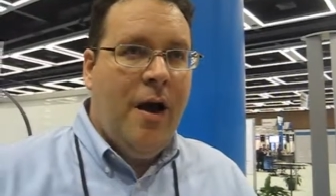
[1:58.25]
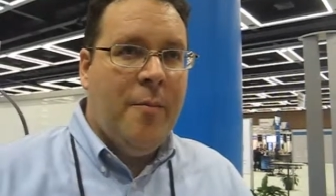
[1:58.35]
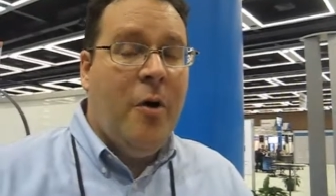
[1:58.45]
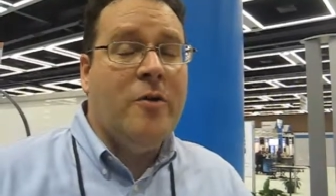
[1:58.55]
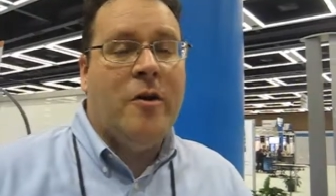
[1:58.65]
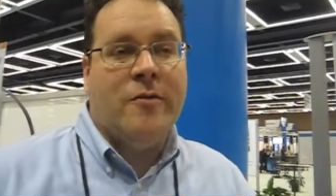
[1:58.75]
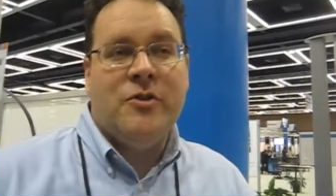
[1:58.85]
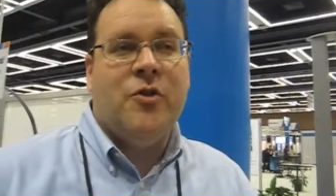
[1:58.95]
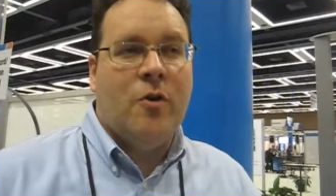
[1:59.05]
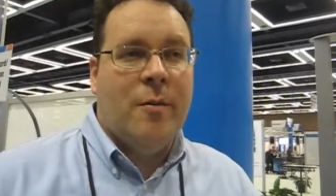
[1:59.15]
Bold, Curve,
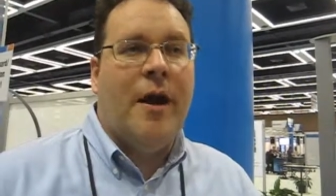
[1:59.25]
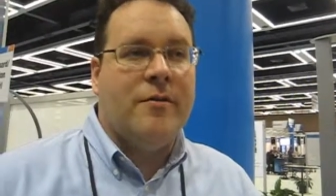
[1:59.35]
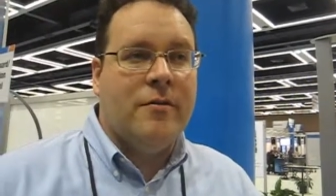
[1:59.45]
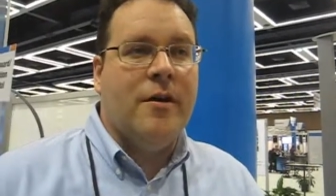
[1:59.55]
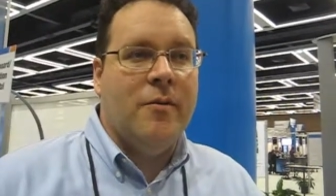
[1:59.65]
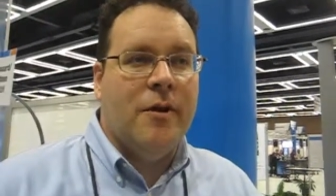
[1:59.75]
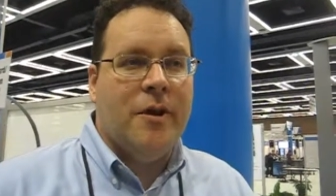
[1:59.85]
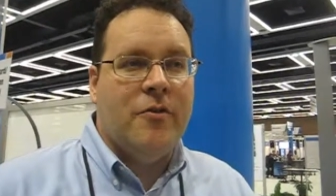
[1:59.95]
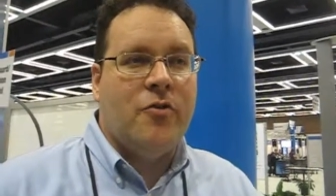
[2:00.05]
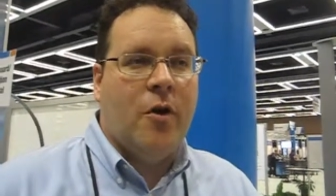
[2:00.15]
and Storm. Actually, we're
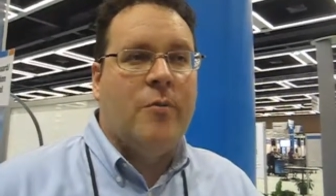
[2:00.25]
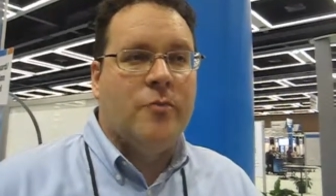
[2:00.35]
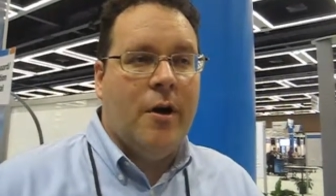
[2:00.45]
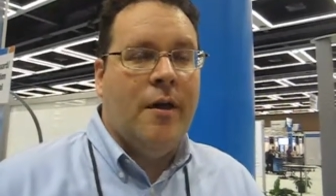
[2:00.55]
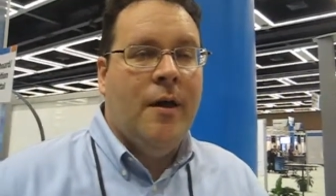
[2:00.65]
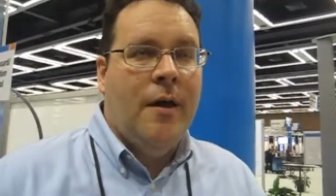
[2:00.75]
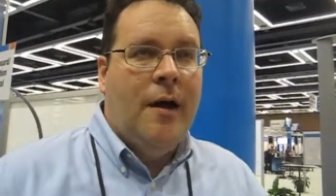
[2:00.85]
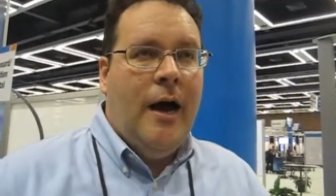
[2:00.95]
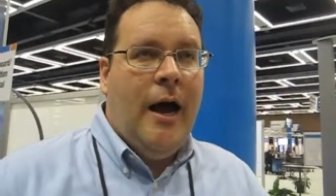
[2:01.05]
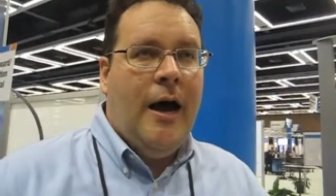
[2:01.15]
looking at the Storm as well.
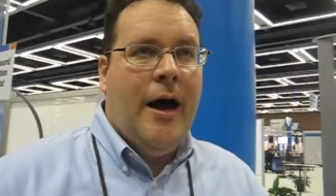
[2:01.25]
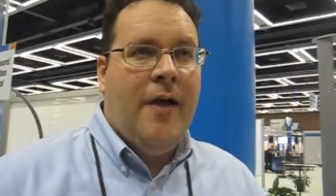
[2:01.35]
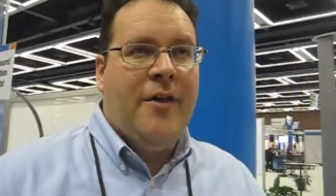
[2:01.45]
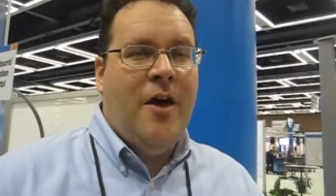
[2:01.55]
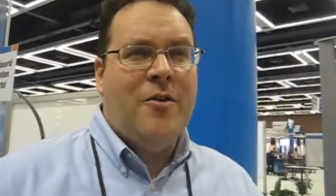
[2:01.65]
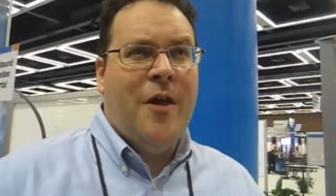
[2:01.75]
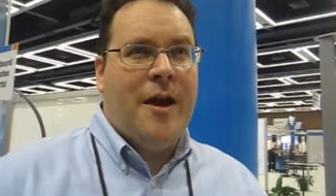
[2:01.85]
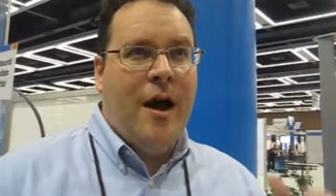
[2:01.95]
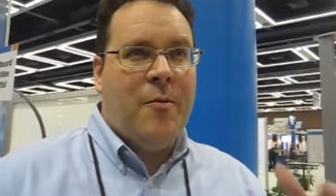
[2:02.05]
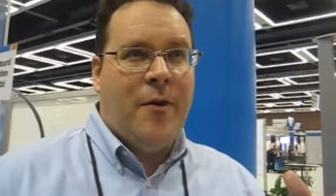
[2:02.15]
And the
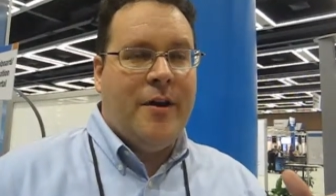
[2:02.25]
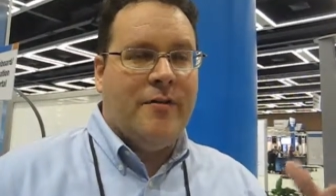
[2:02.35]
underlying operating